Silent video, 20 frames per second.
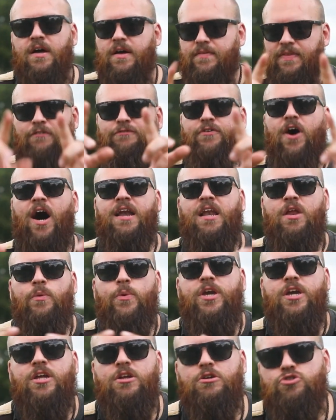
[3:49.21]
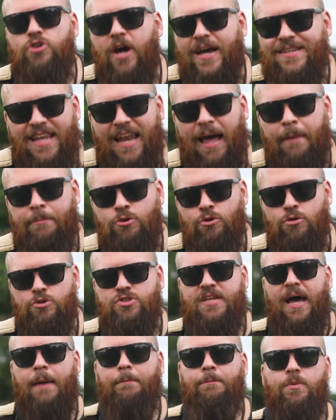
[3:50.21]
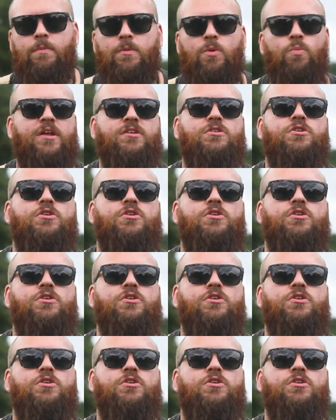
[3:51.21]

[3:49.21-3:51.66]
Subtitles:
Now, finally, we can address the Labrador's temperament when